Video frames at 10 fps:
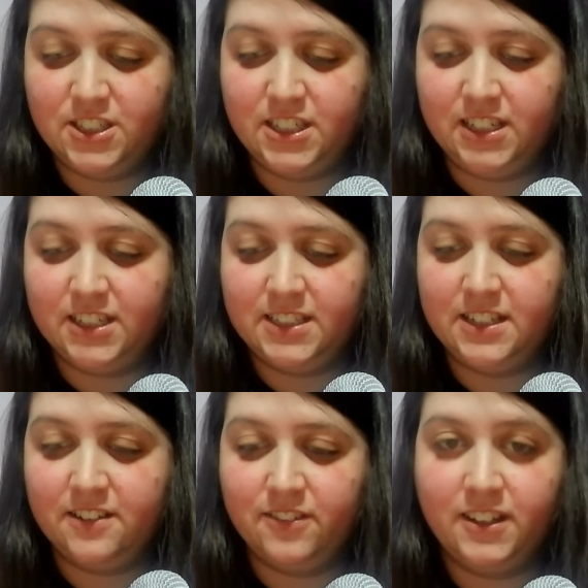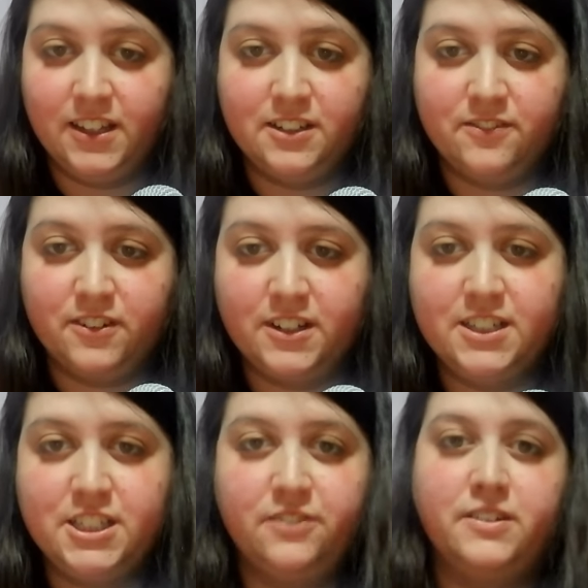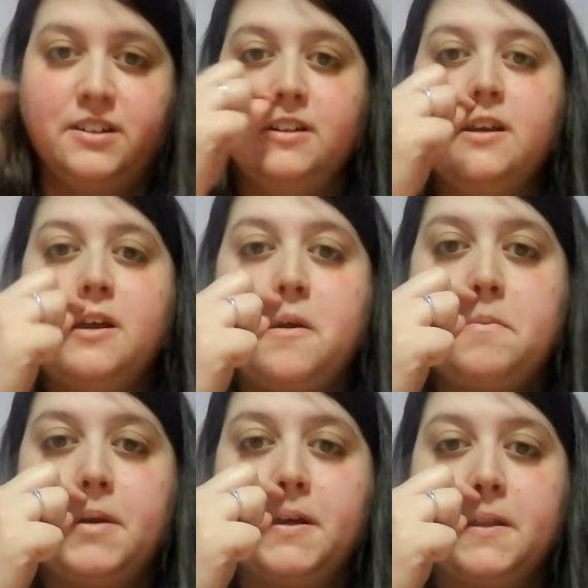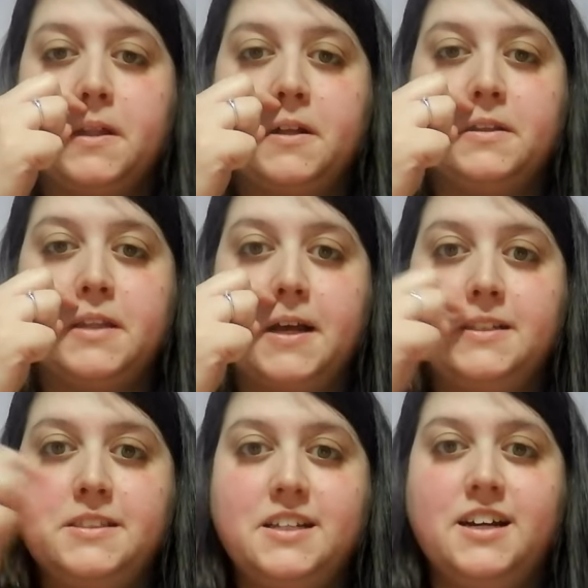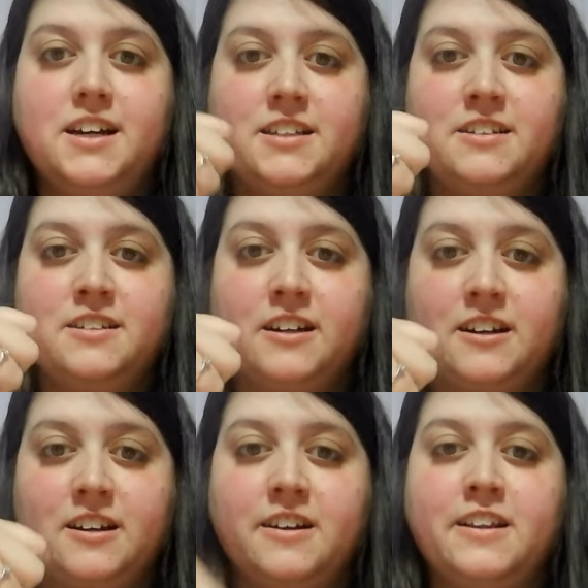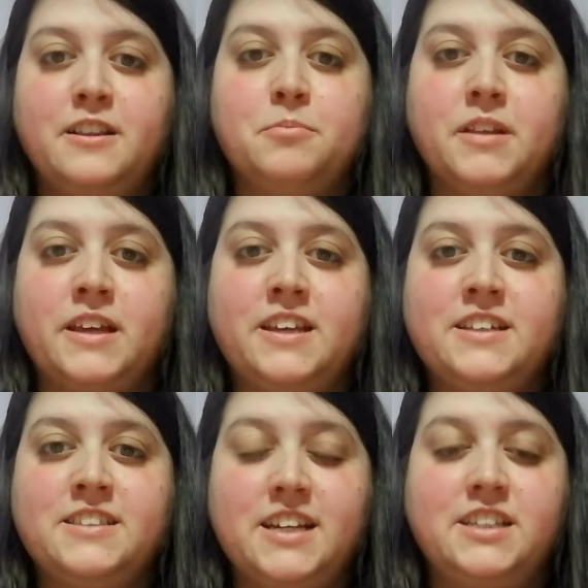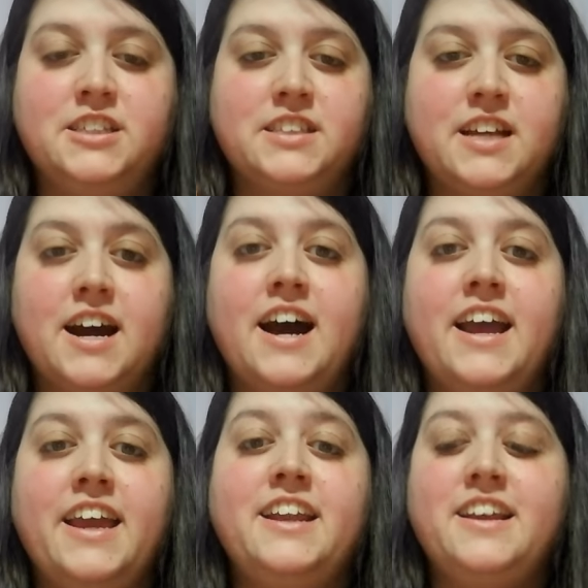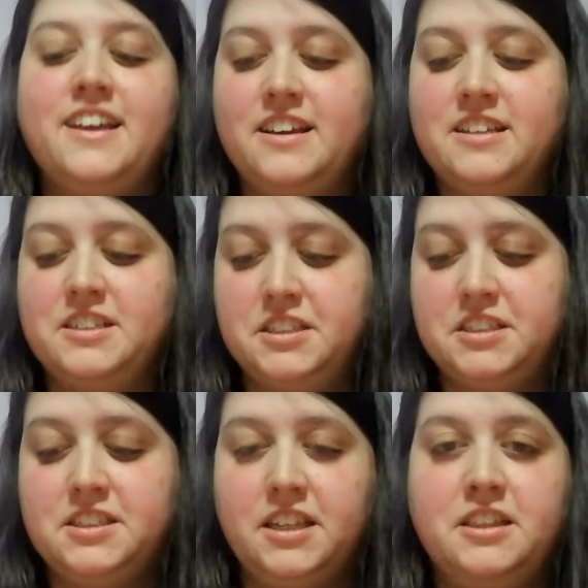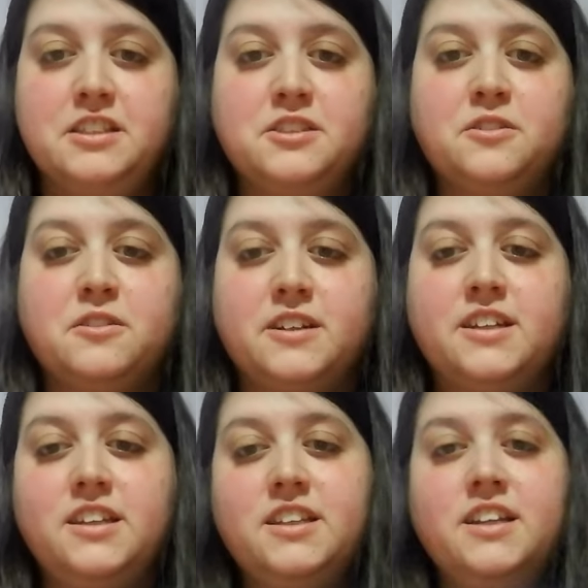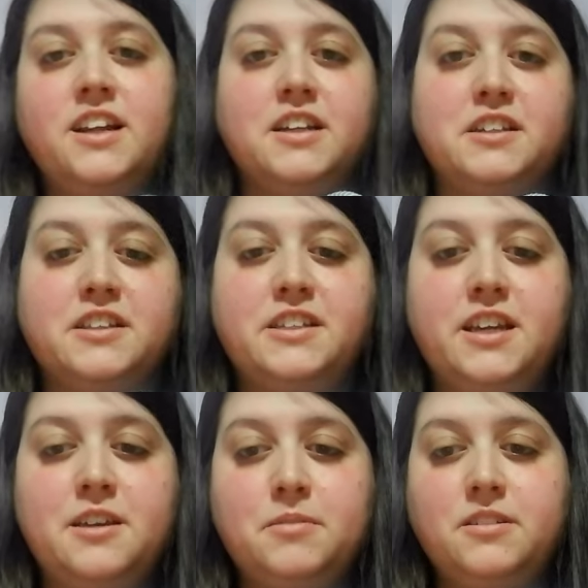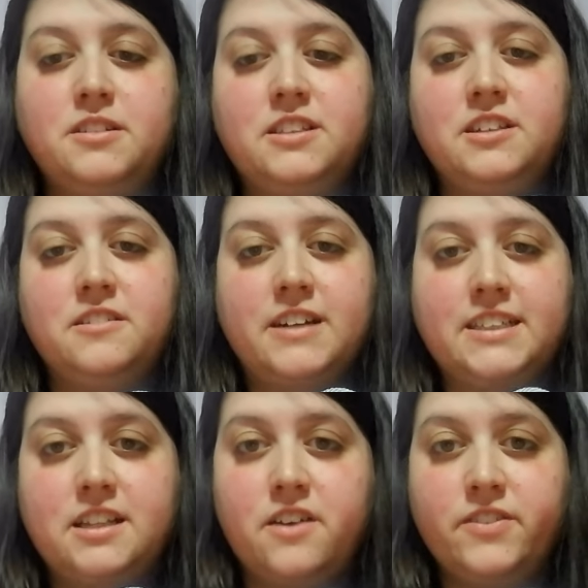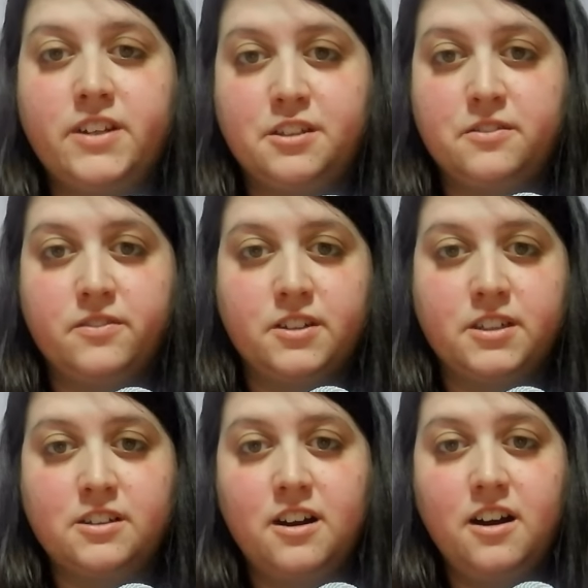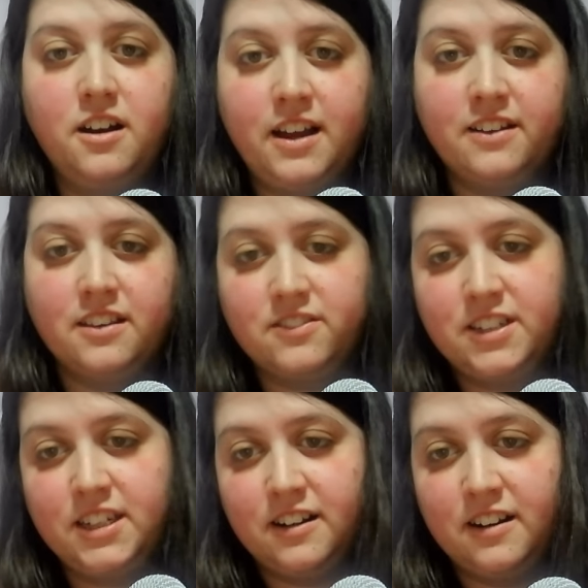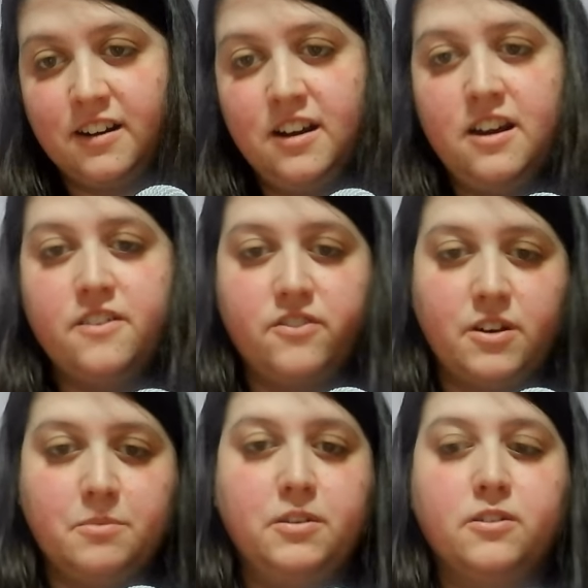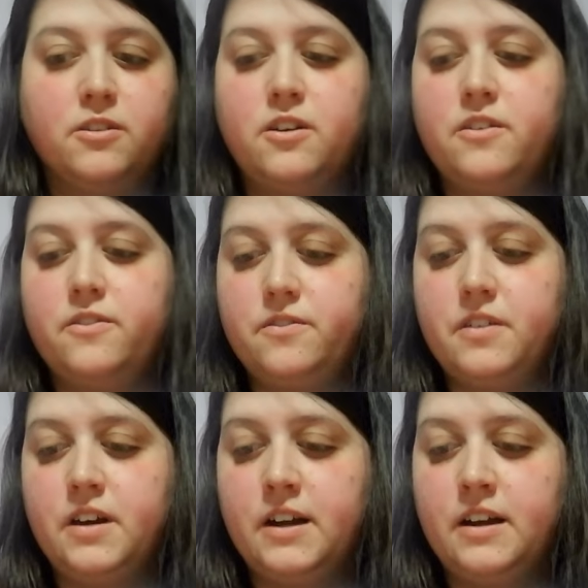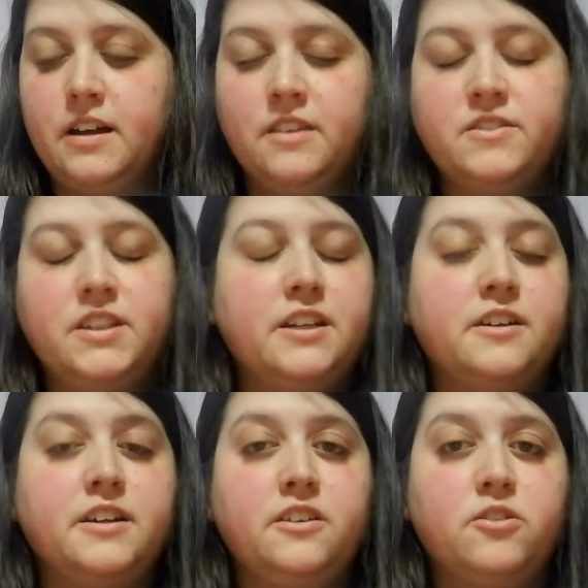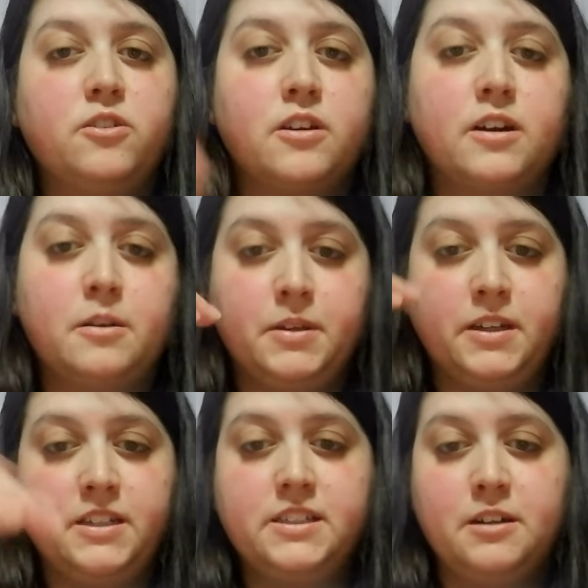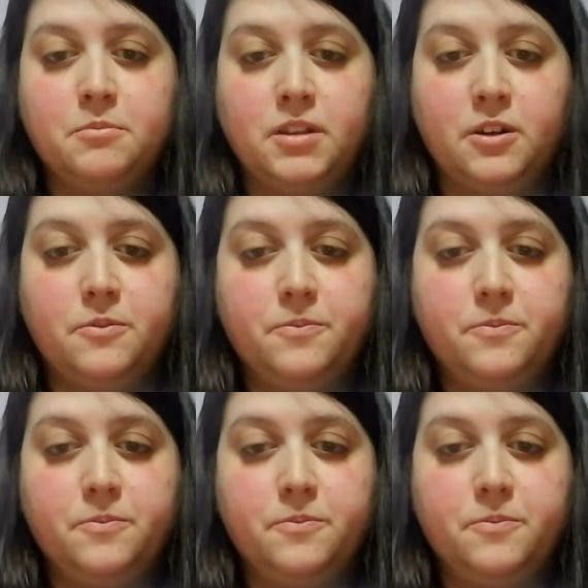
She is definitely introverted. She will make a little nest under her in the blankets and just hide, just like this corgi did, under the table. Do you guys have an introverted dog? I'd love to hear from your Uh, I'd love to hear your opinions down below.